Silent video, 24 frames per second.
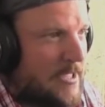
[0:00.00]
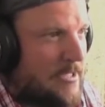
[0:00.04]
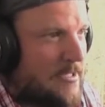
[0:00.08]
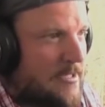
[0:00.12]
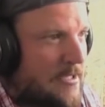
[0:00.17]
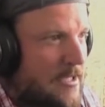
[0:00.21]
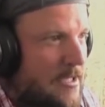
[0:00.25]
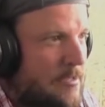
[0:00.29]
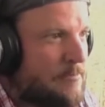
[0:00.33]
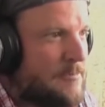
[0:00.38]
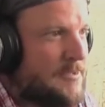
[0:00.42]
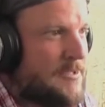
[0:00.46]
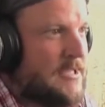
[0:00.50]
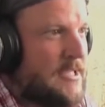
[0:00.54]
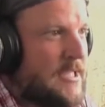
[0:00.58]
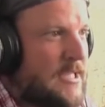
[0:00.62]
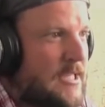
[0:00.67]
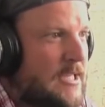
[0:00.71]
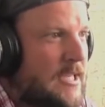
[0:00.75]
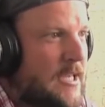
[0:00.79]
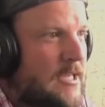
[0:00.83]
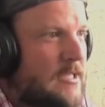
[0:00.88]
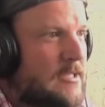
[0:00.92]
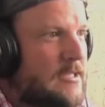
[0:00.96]
like come
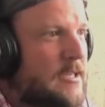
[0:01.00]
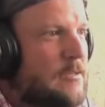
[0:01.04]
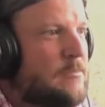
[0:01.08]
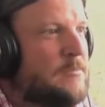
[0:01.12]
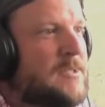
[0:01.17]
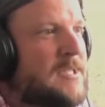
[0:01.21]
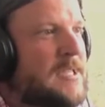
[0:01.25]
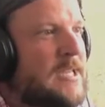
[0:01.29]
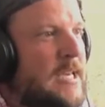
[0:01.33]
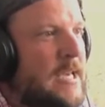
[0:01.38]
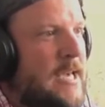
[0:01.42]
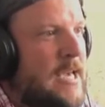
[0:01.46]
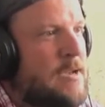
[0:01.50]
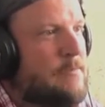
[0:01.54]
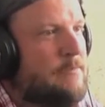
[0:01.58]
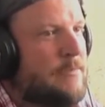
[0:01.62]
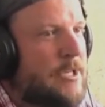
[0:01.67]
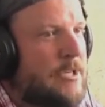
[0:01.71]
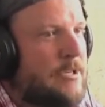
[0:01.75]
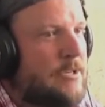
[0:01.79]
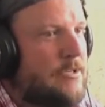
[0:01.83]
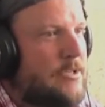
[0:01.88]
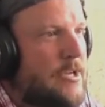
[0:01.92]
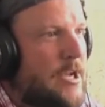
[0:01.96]
see come see a
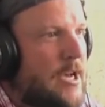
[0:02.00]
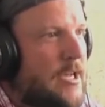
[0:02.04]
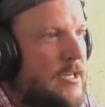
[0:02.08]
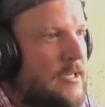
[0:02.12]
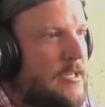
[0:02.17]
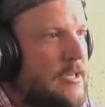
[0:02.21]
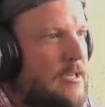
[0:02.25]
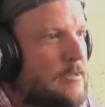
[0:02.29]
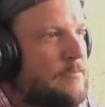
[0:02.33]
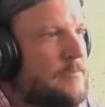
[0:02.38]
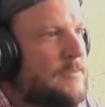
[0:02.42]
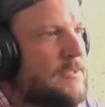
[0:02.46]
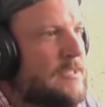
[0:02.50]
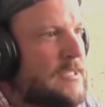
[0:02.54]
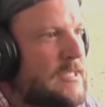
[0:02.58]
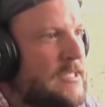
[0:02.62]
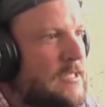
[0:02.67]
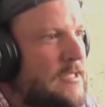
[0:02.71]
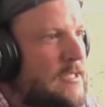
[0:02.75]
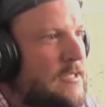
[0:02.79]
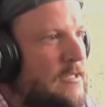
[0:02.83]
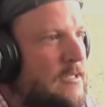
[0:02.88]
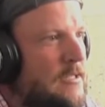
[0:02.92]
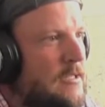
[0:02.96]
hamburger, not come
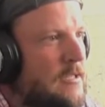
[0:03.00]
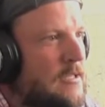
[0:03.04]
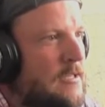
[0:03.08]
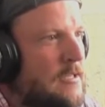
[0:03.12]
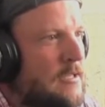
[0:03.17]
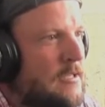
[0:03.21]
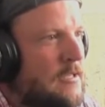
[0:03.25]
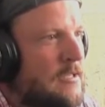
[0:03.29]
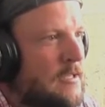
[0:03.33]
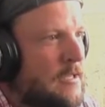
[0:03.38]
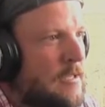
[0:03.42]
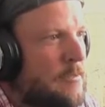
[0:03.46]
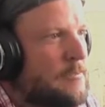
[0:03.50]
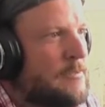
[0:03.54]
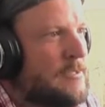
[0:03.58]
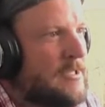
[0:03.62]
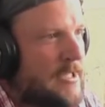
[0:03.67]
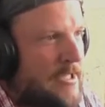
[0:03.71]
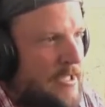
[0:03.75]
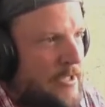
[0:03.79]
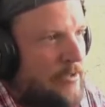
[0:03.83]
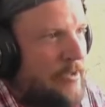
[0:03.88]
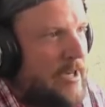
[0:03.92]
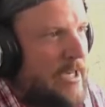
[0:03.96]
see come
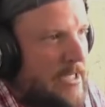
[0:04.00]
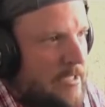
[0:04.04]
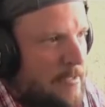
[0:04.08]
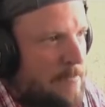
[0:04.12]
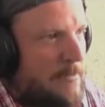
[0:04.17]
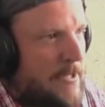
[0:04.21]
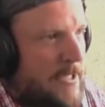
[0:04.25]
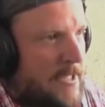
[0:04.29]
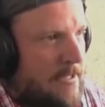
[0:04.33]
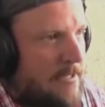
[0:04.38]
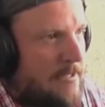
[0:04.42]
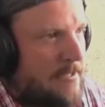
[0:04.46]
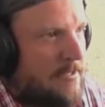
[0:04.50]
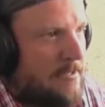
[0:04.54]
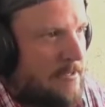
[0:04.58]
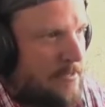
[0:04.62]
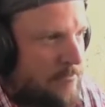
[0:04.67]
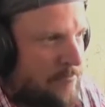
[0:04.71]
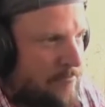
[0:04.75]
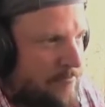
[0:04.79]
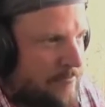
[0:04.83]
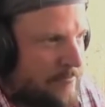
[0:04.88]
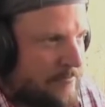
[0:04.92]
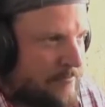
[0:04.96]
see a great comedian.
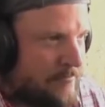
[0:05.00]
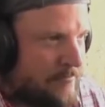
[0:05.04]
Yeah,